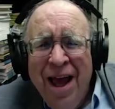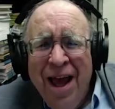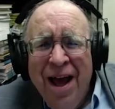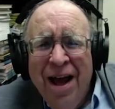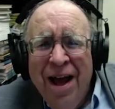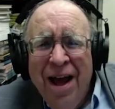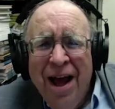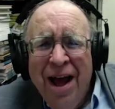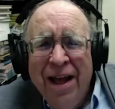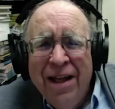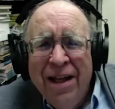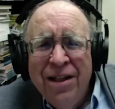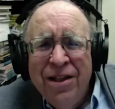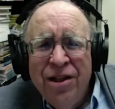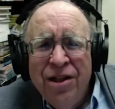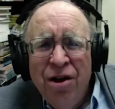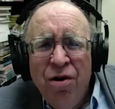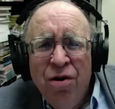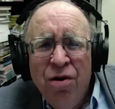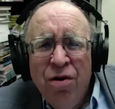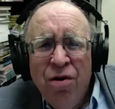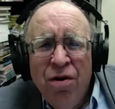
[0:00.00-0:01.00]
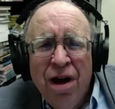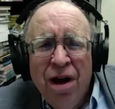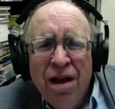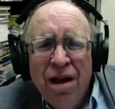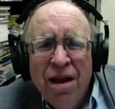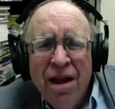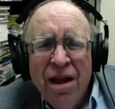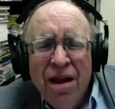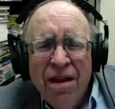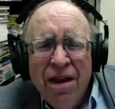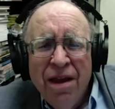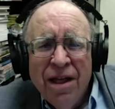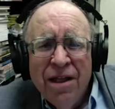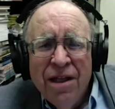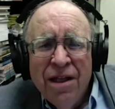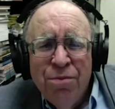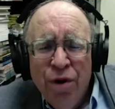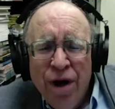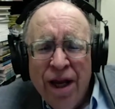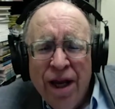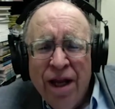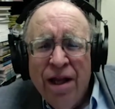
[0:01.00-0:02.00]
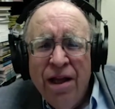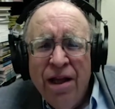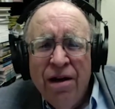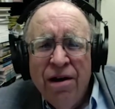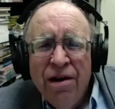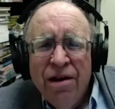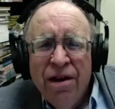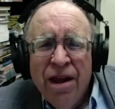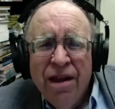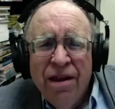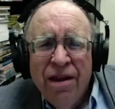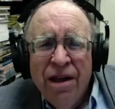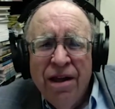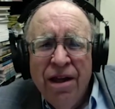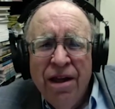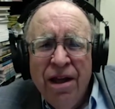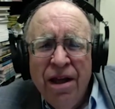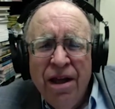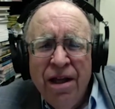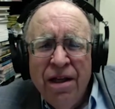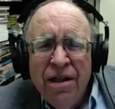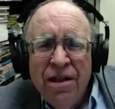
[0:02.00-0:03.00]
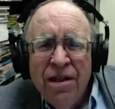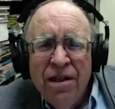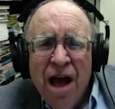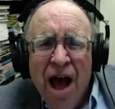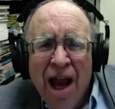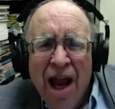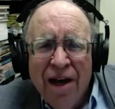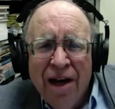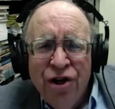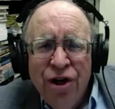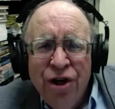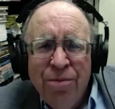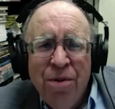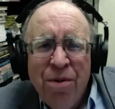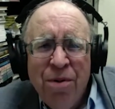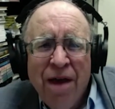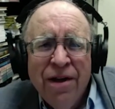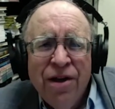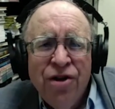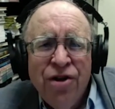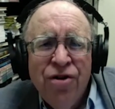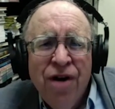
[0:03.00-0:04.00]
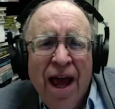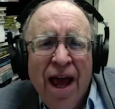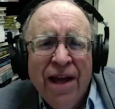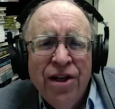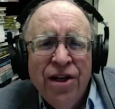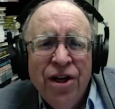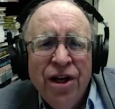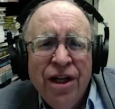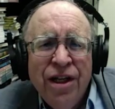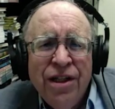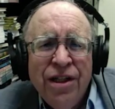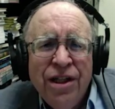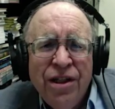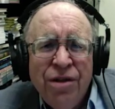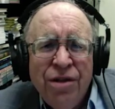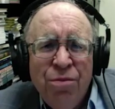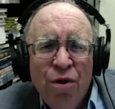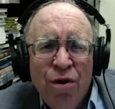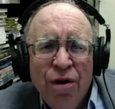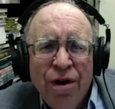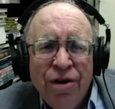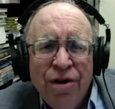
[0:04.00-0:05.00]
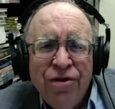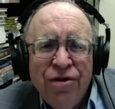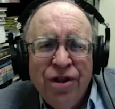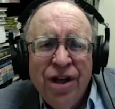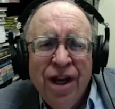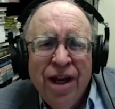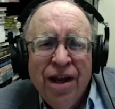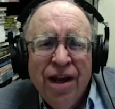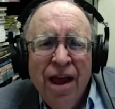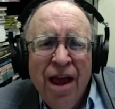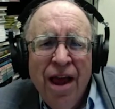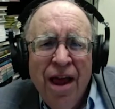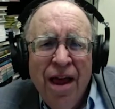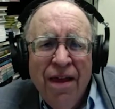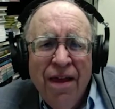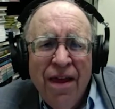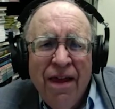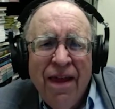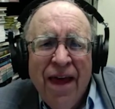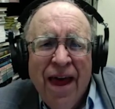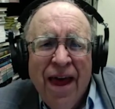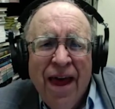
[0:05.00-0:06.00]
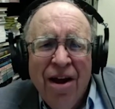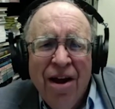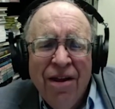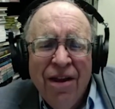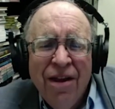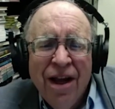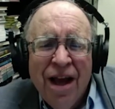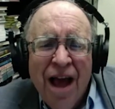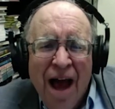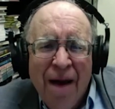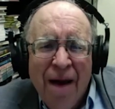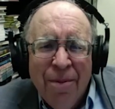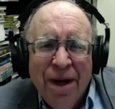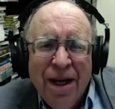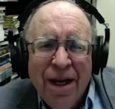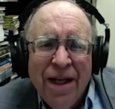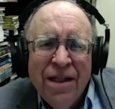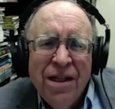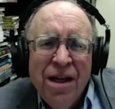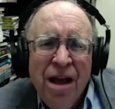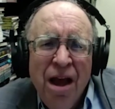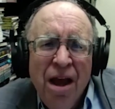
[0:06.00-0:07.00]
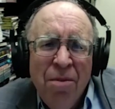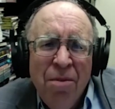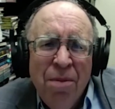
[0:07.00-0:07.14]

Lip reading: And so I think it's pretty clear that the scholarship on the tragedies is more interesting than that on the comedies.